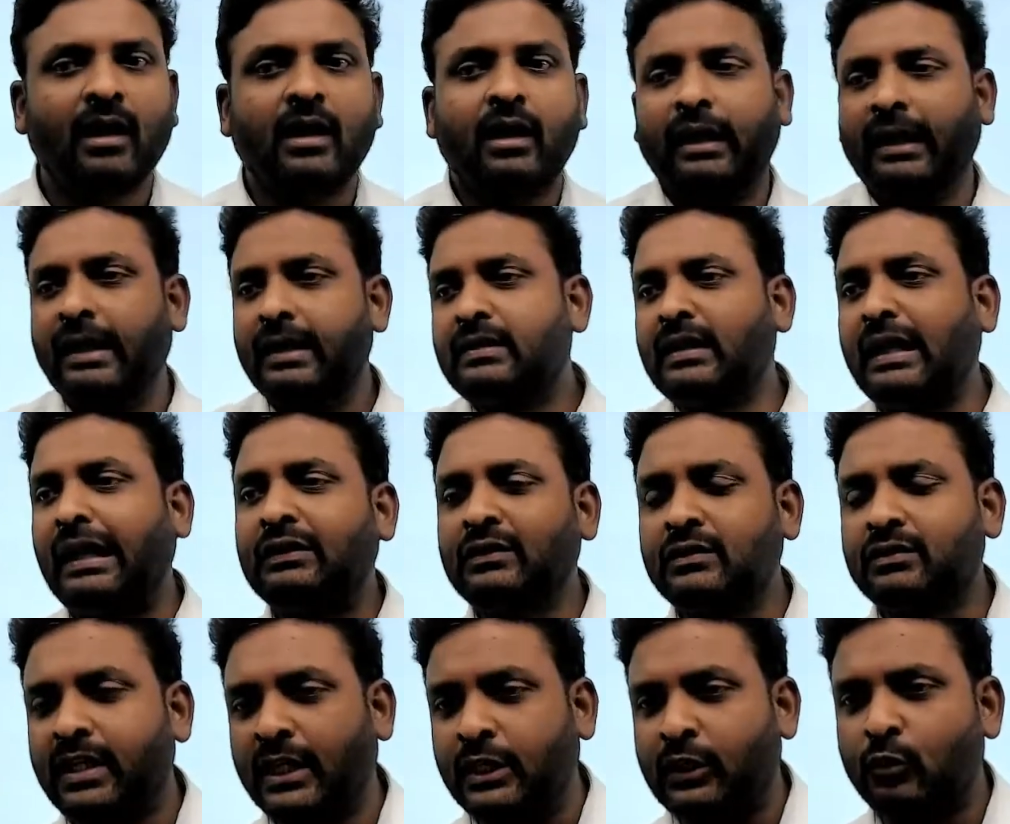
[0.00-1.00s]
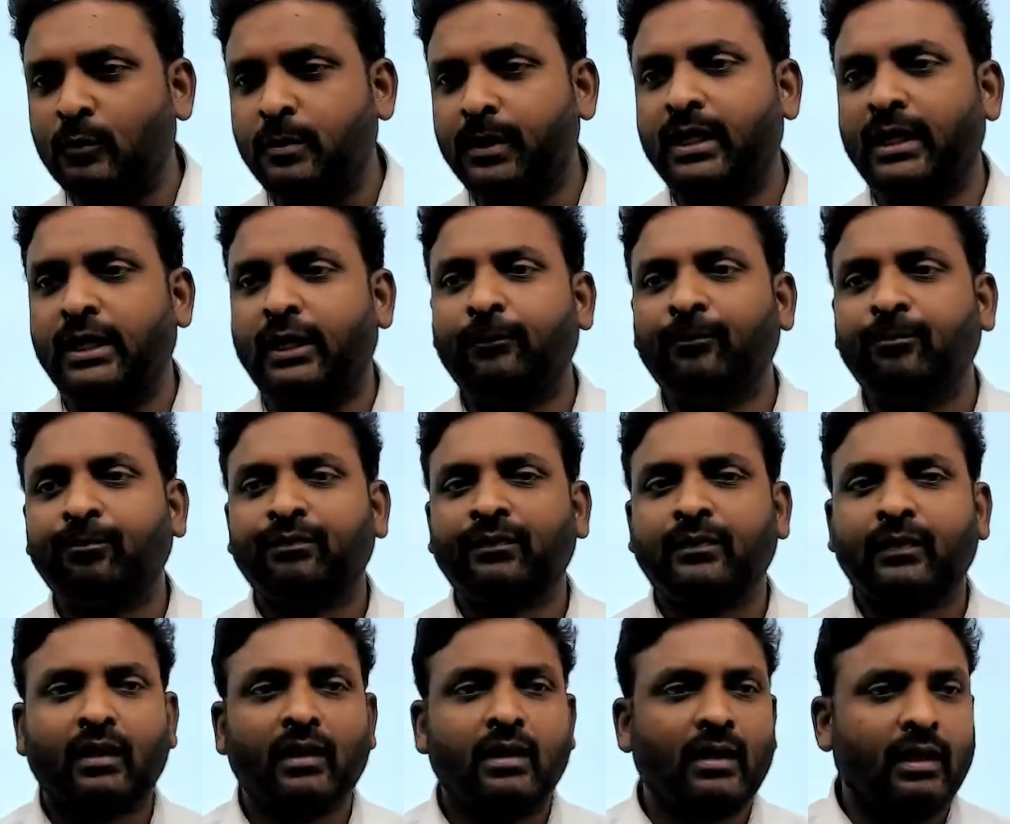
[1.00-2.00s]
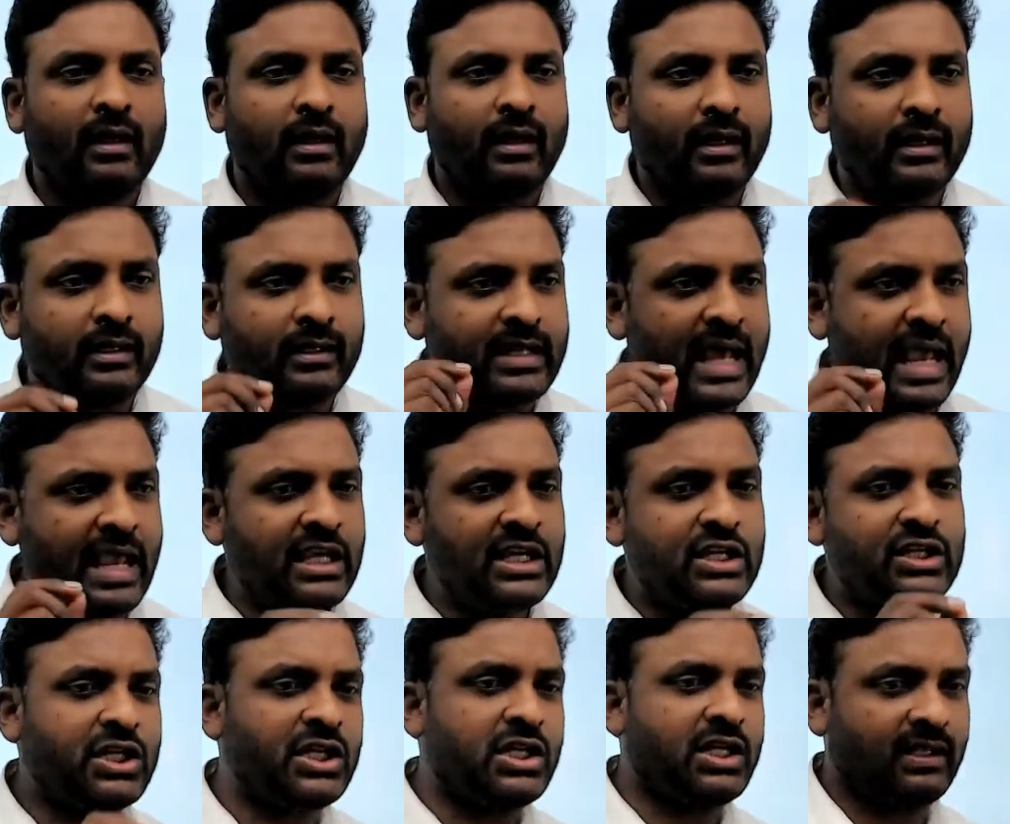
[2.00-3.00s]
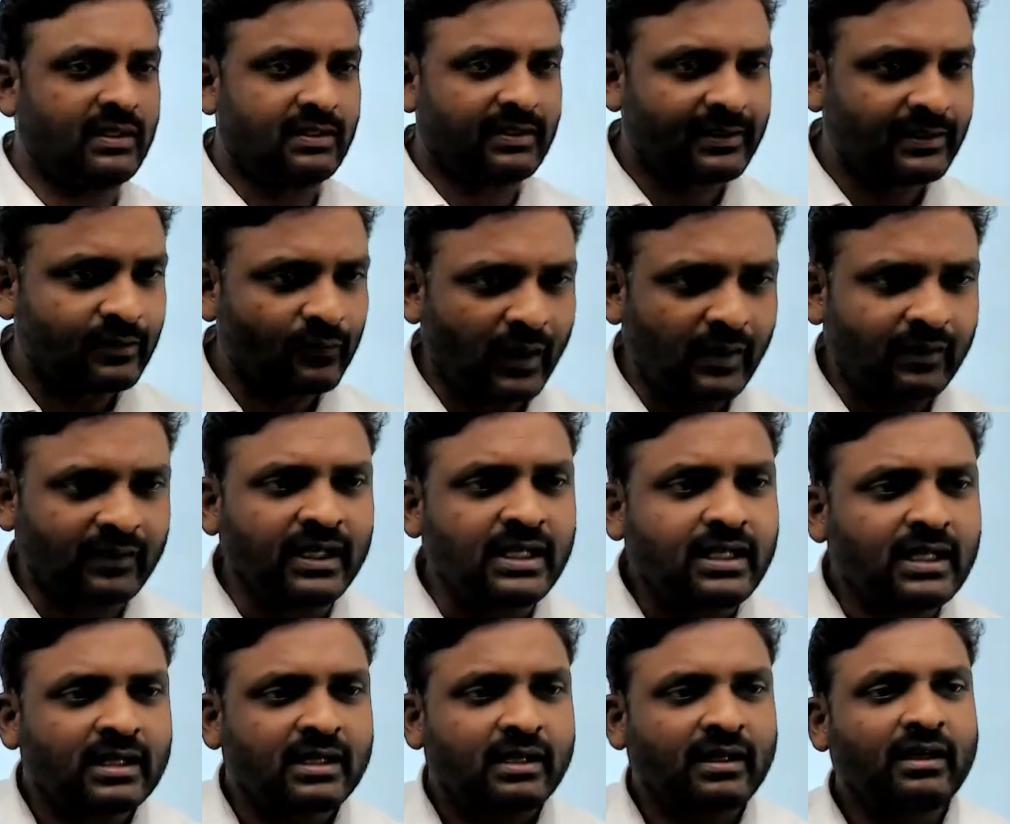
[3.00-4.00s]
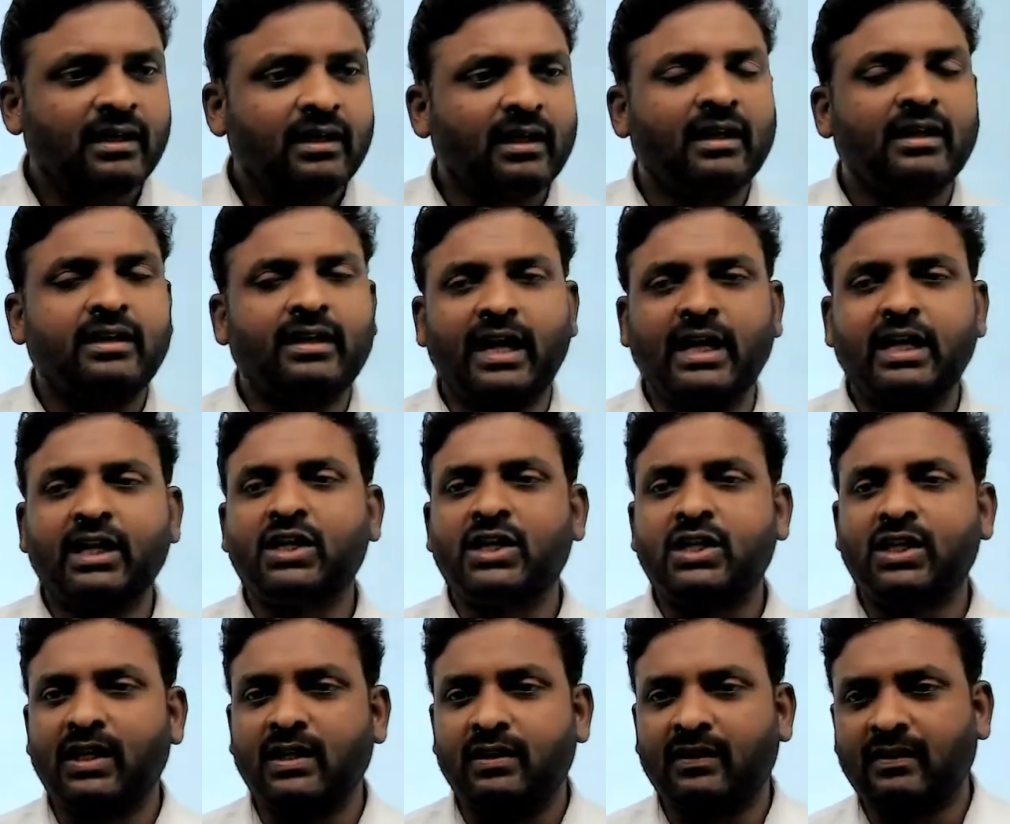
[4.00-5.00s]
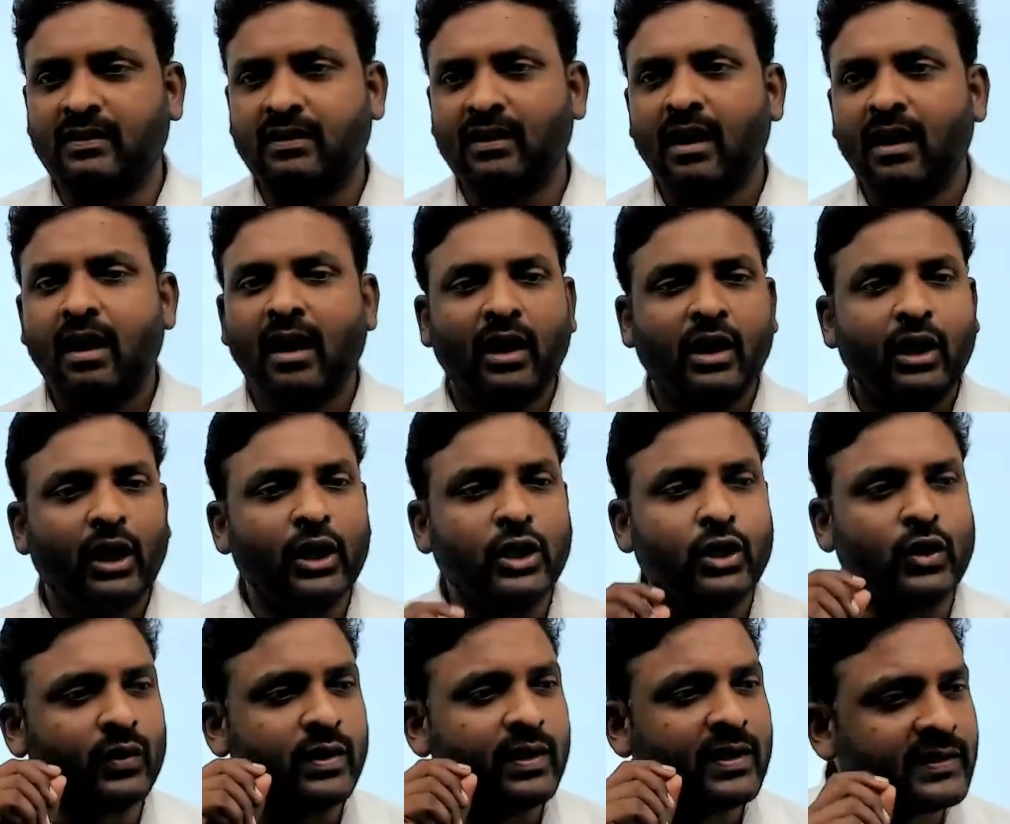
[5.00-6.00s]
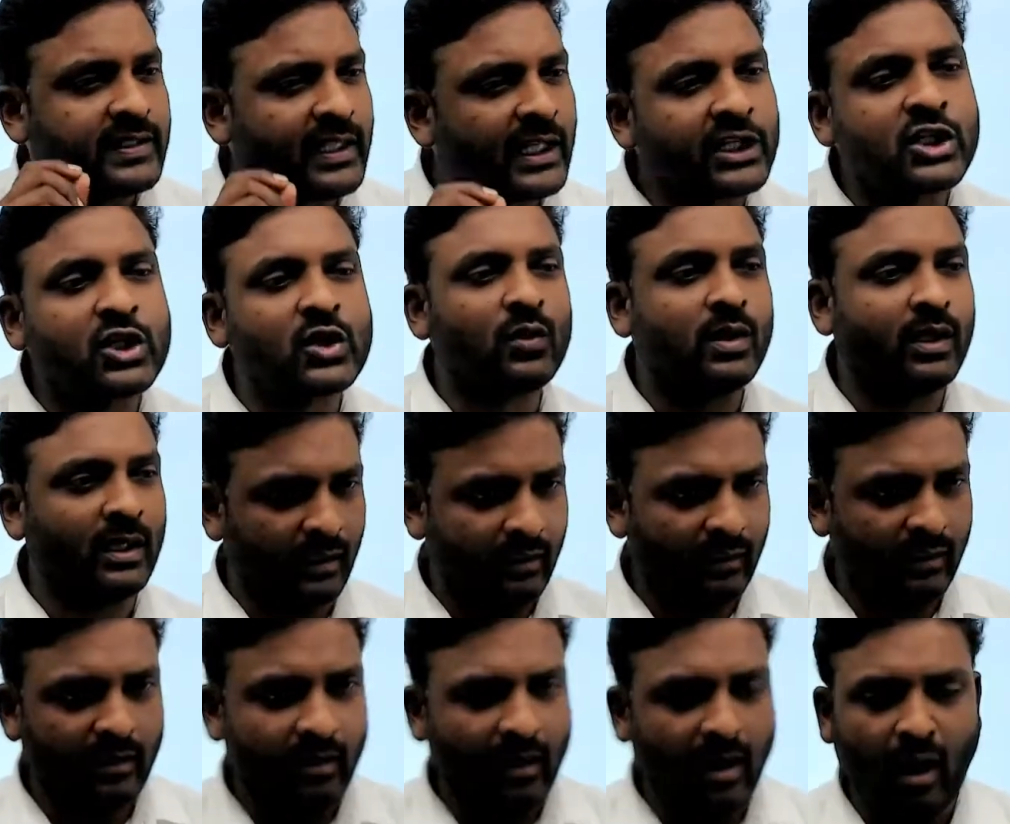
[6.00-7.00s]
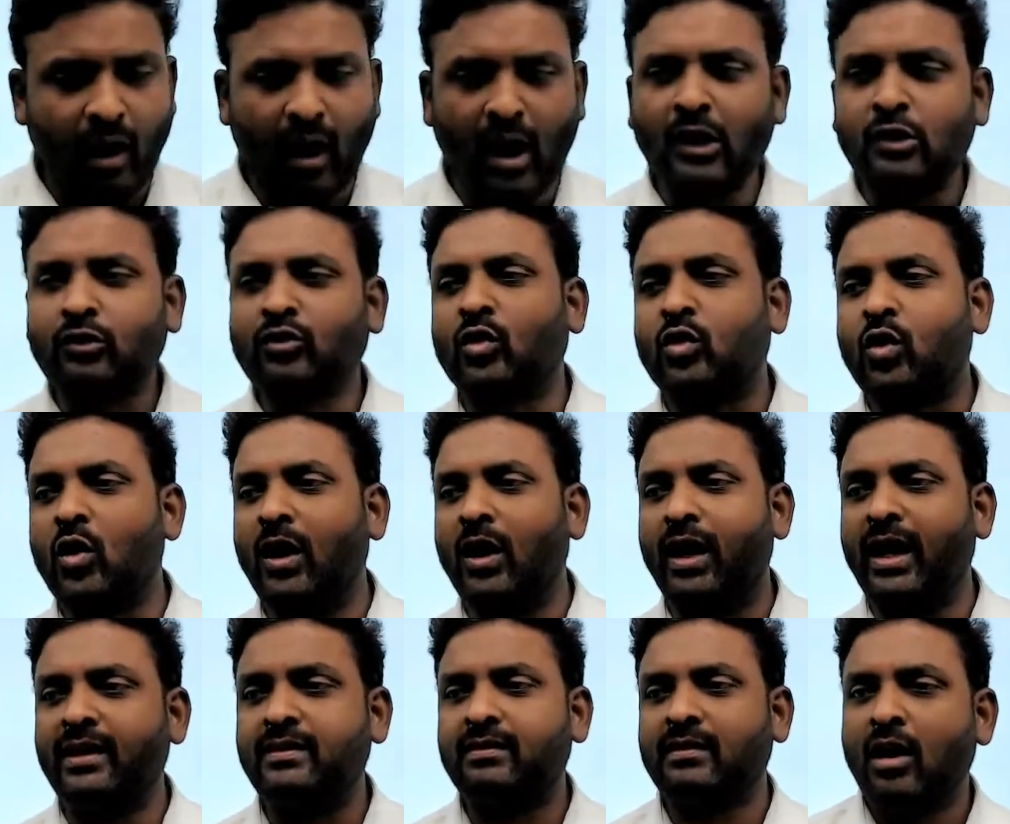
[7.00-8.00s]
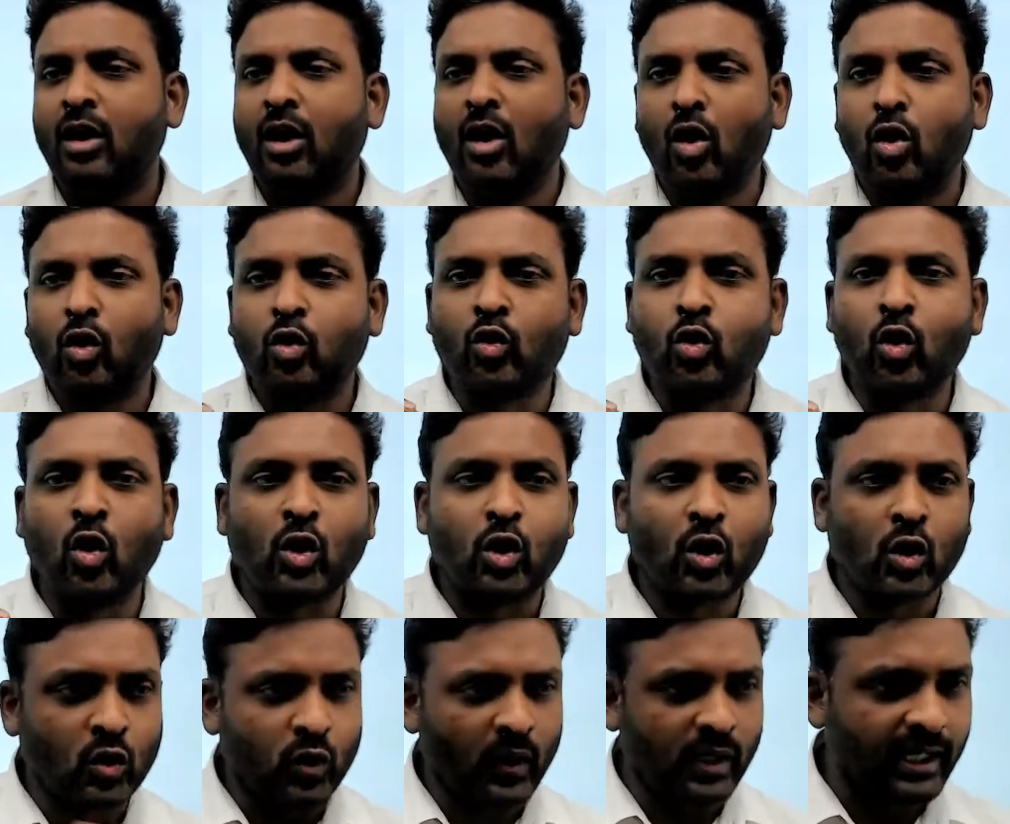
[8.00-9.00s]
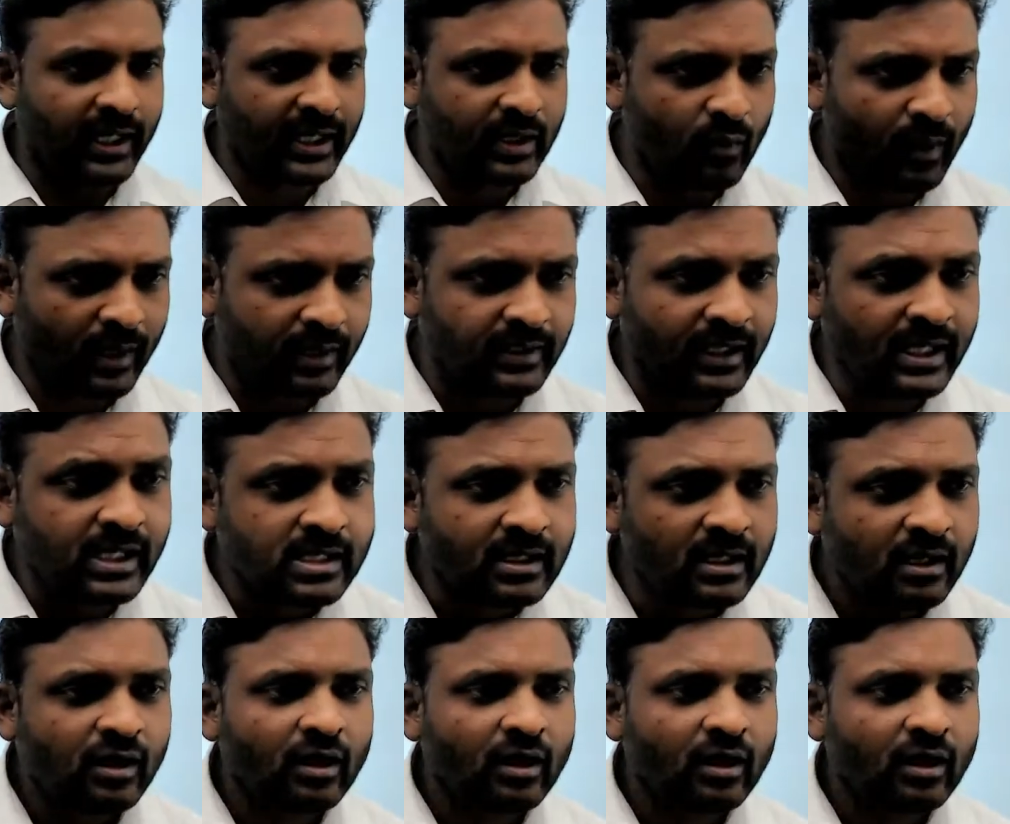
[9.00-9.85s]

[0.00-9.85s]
It is also said to be dioecious. What is it? Dioecious. Unisexual, also called as gonochoric. What is it?